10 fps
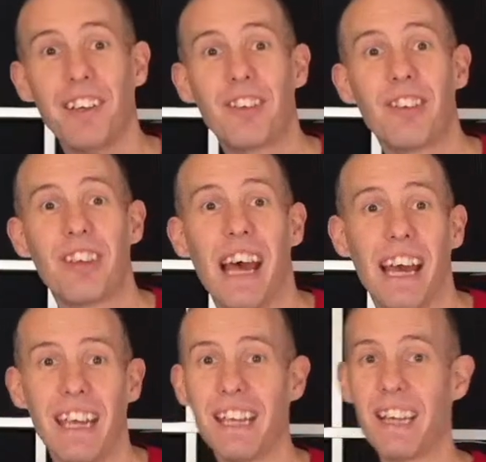
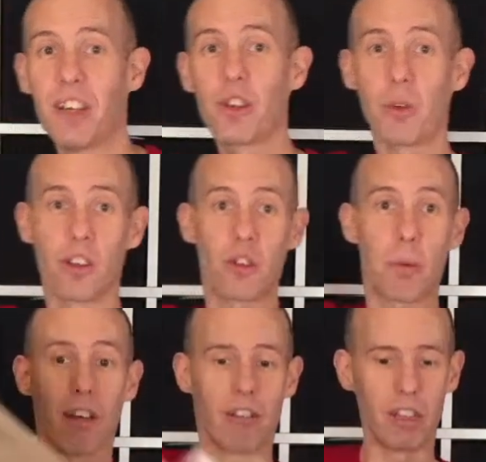today to
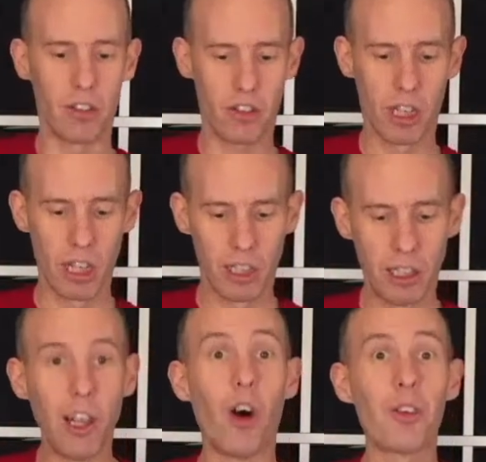experience
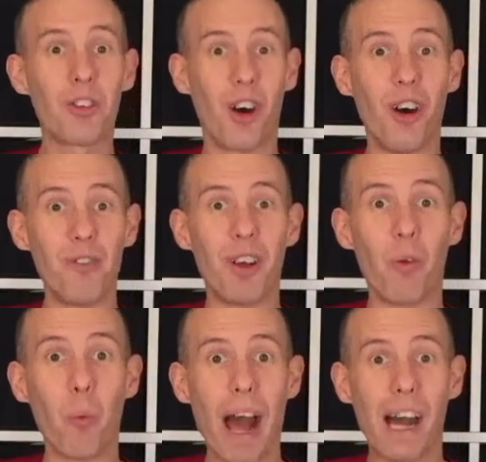lots of
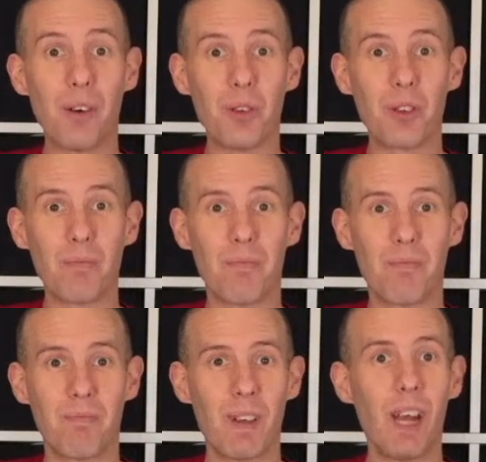wows.
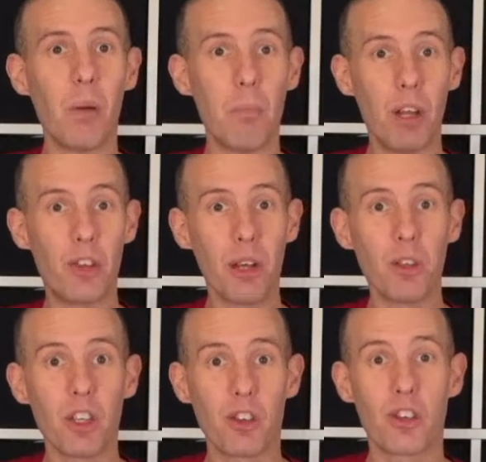But don't
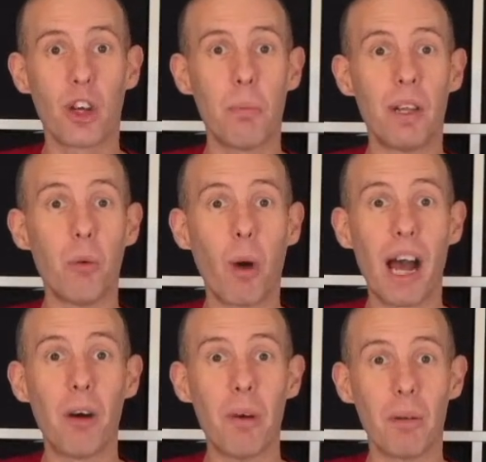just stop at the
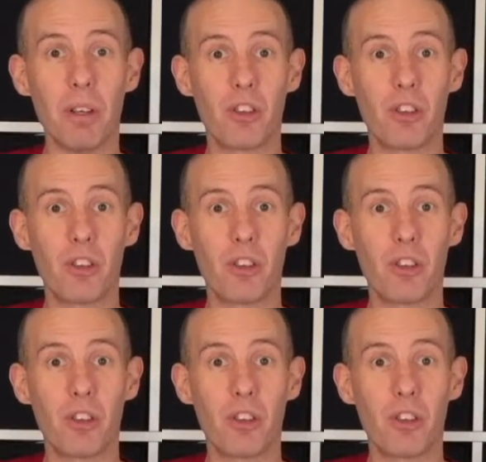wow moments.